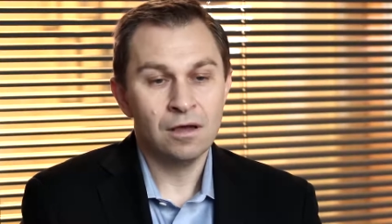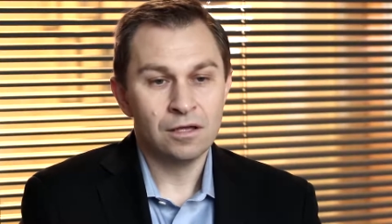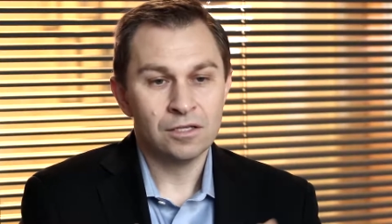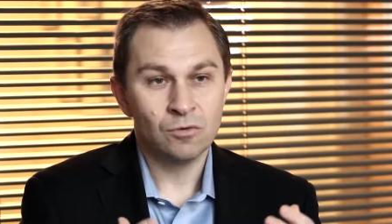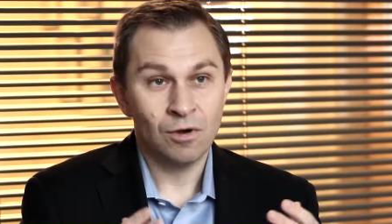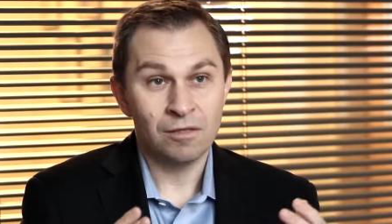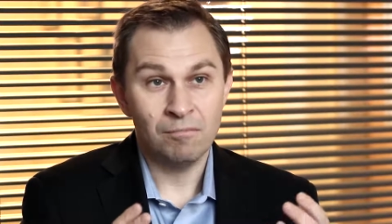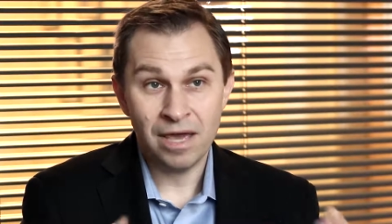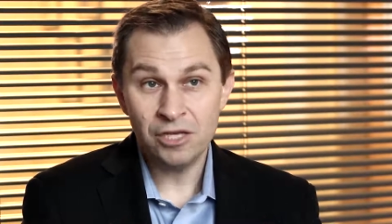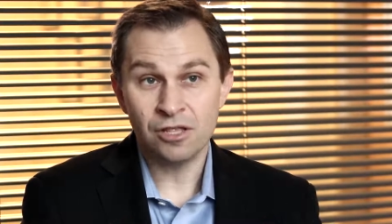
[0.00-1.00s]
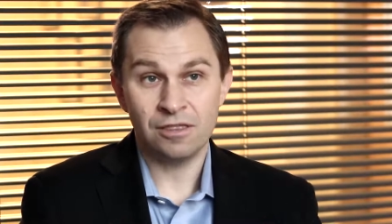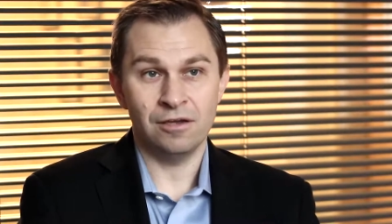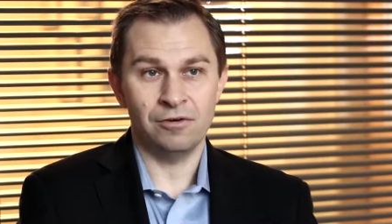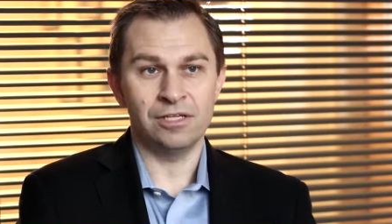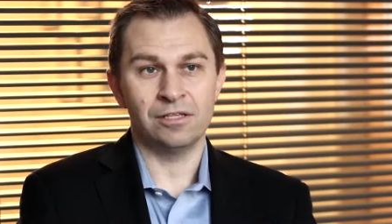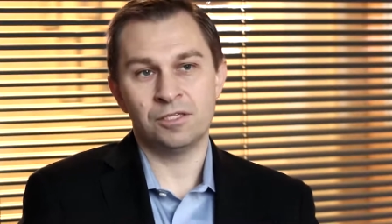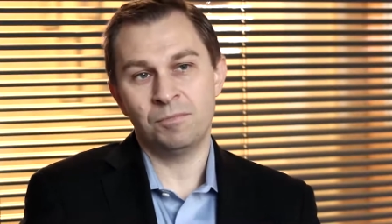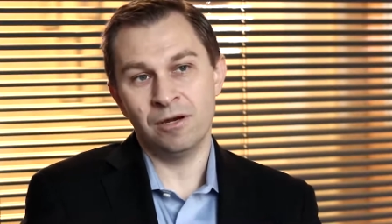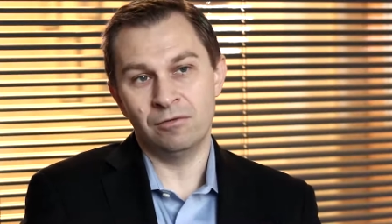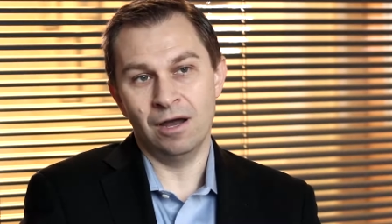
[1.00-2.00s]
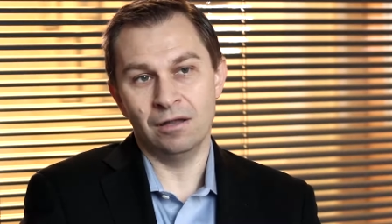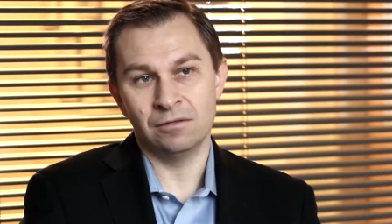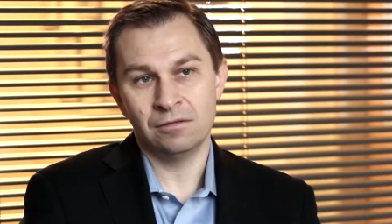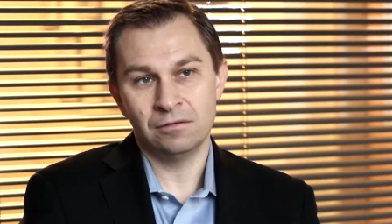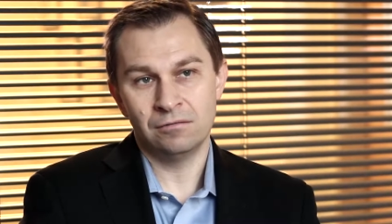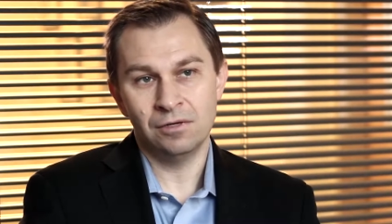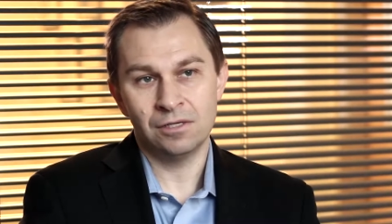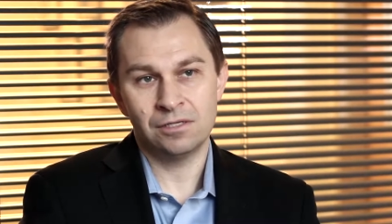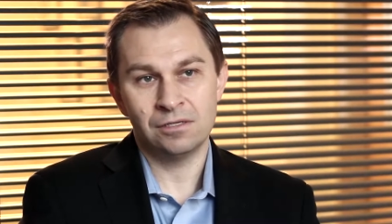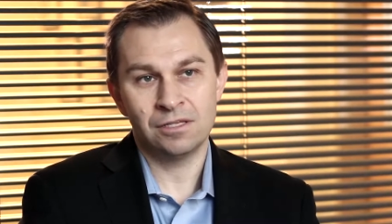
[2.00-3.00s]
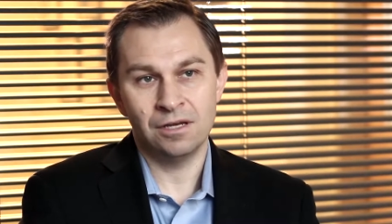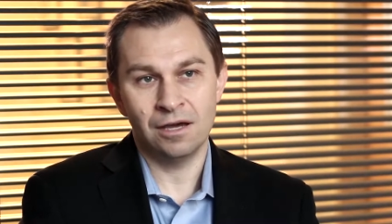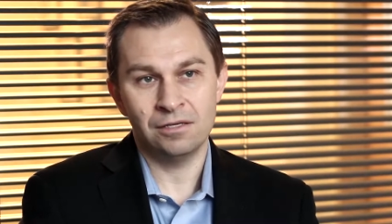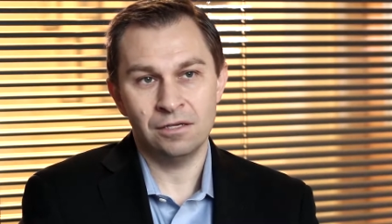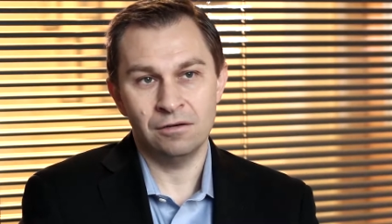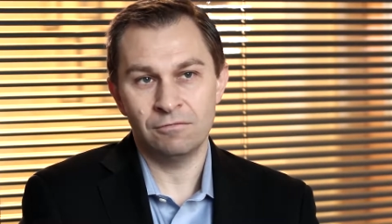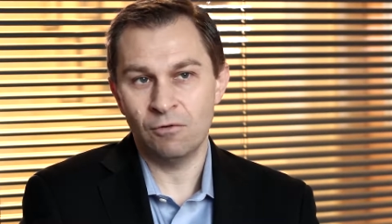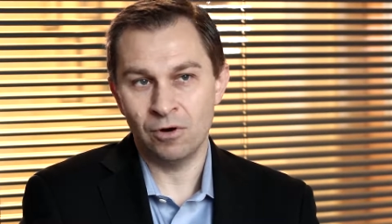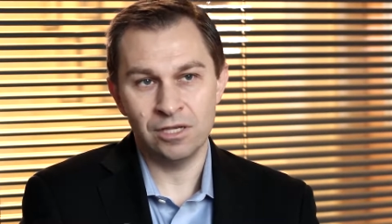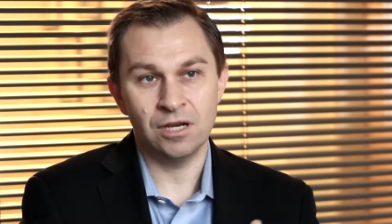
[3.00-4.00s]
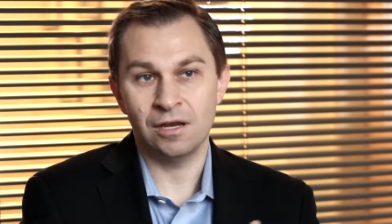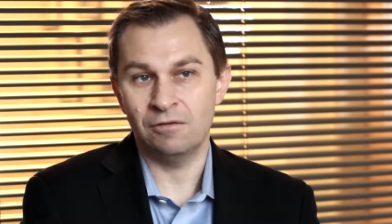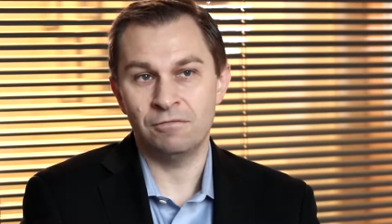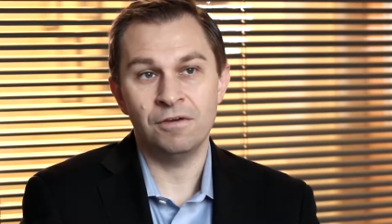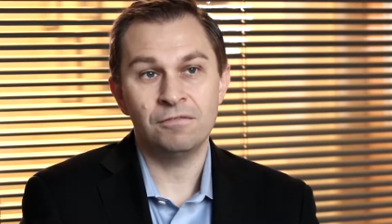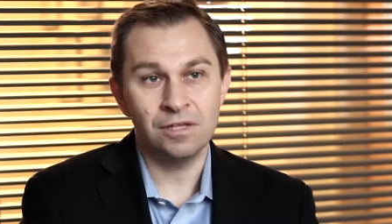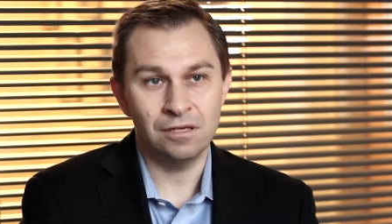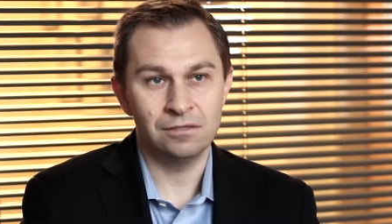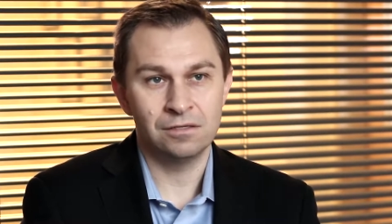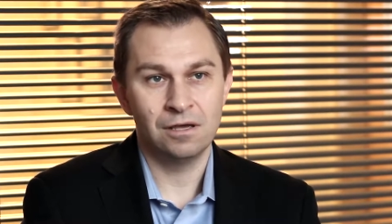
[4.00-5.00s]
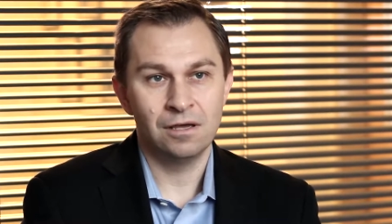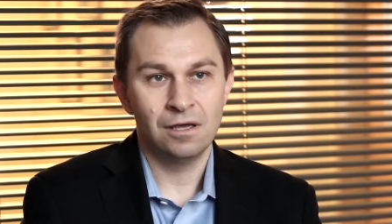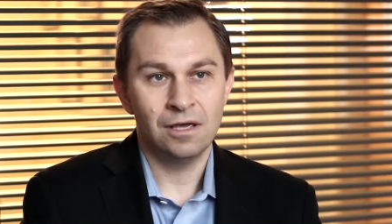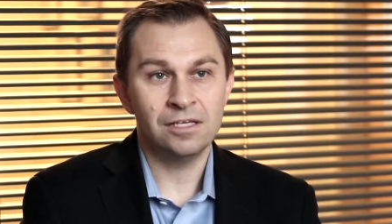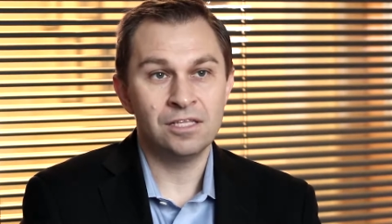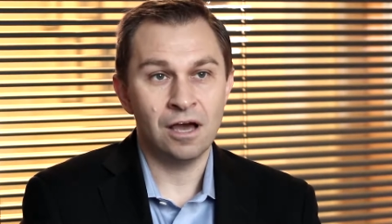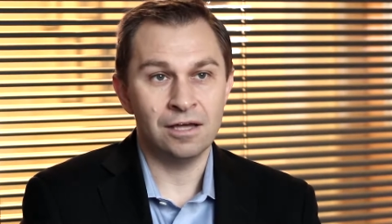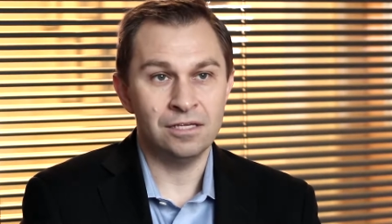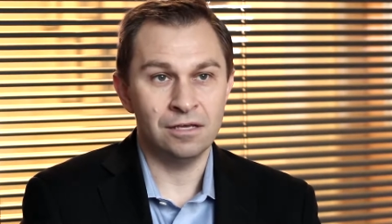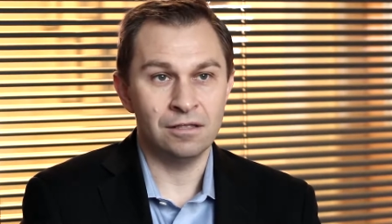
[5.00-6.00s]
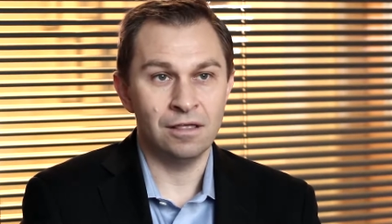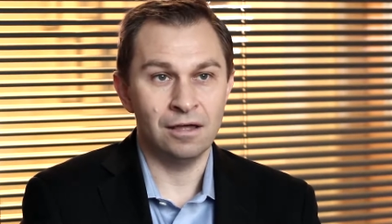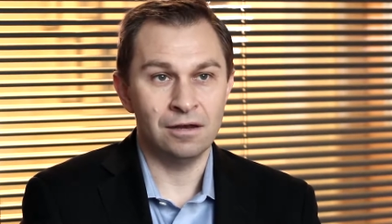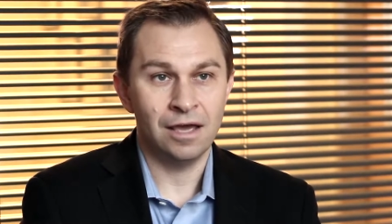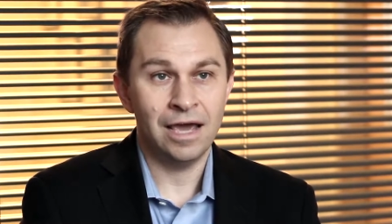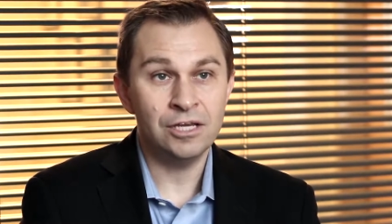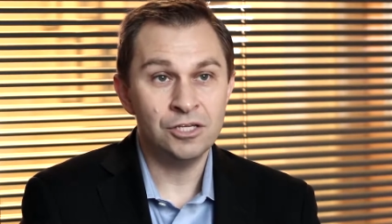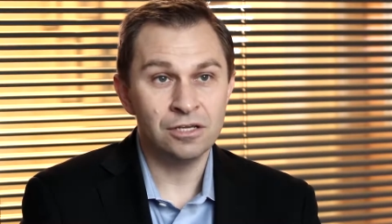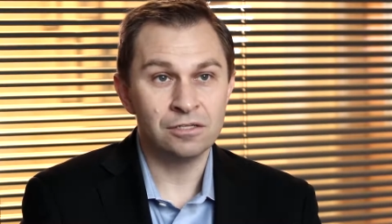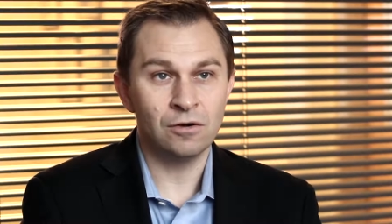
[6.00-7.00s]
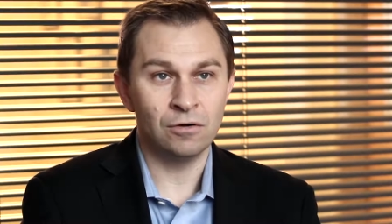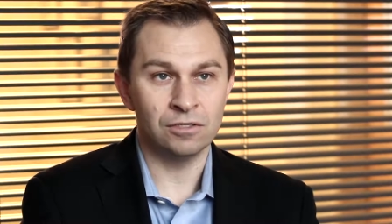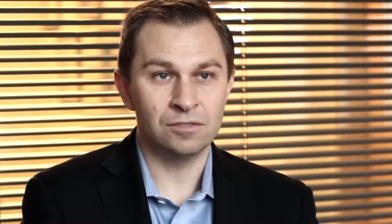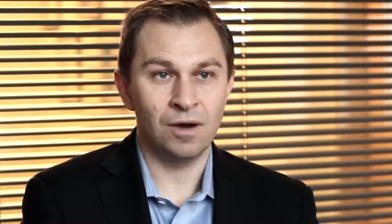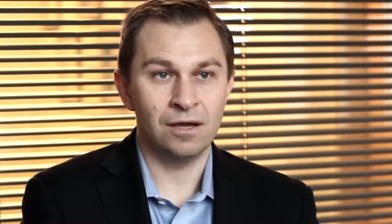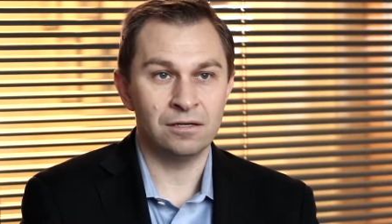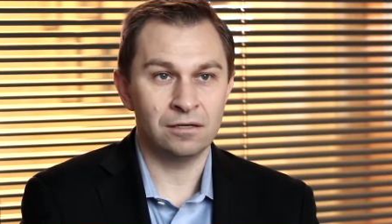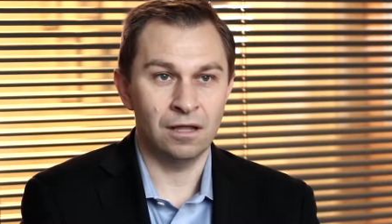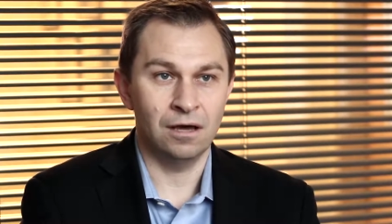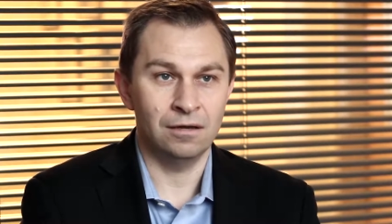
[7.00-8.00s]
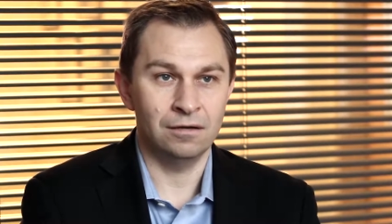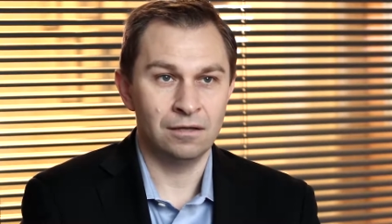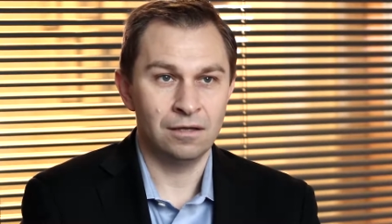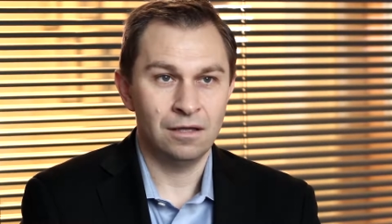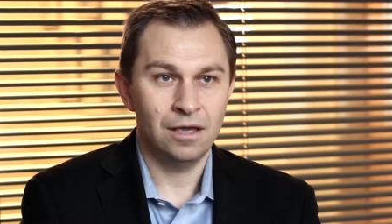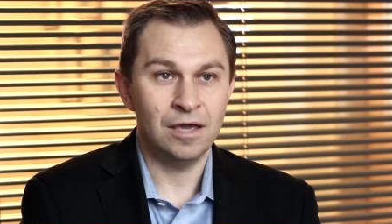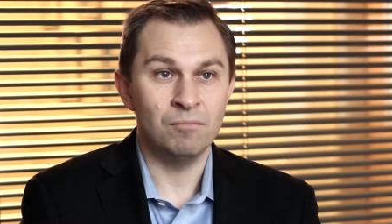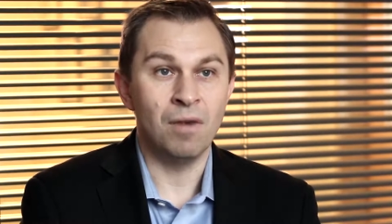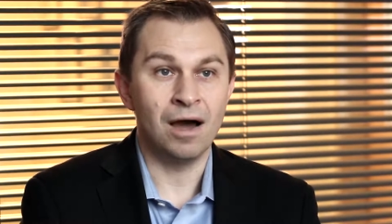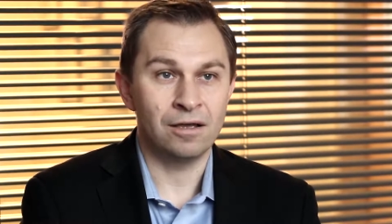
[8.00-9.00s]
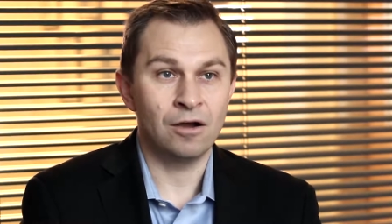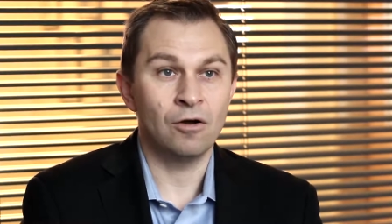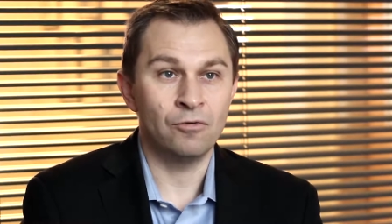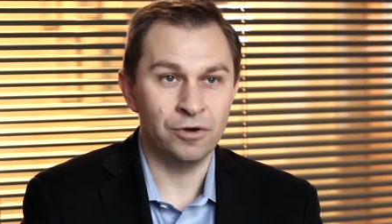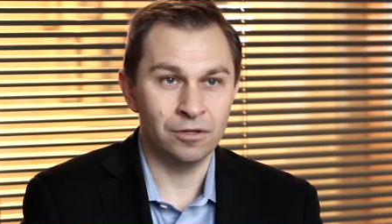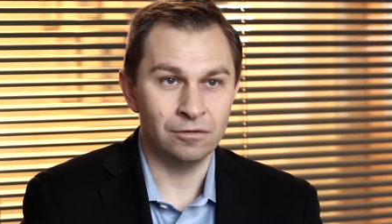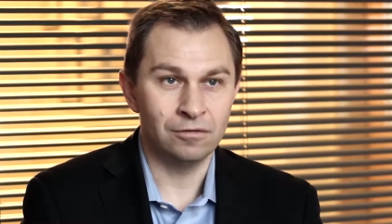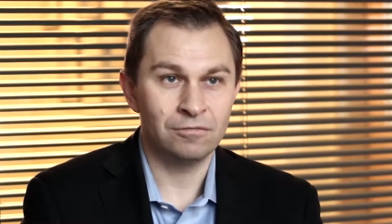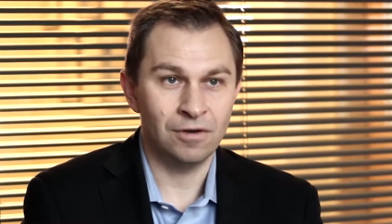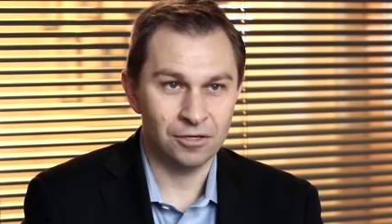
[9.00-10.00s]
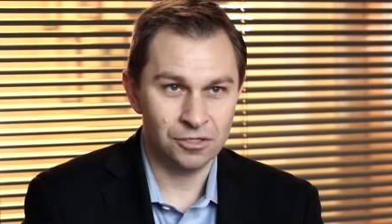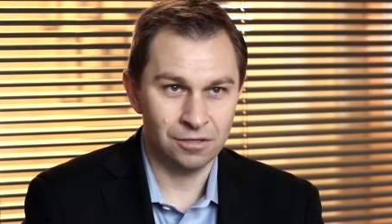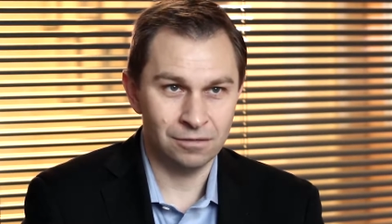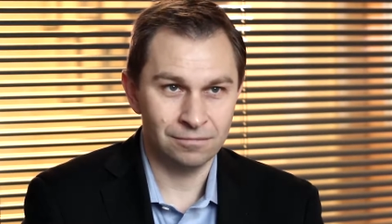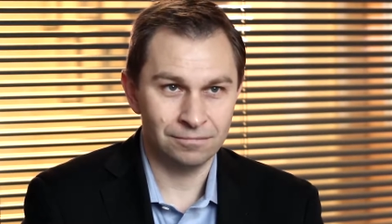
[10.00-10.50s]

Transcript: So one of the major theories that's been around really since the nineteen forties, nineteen fifties, is the idea that aging is caused by a decline in mitochondrial function.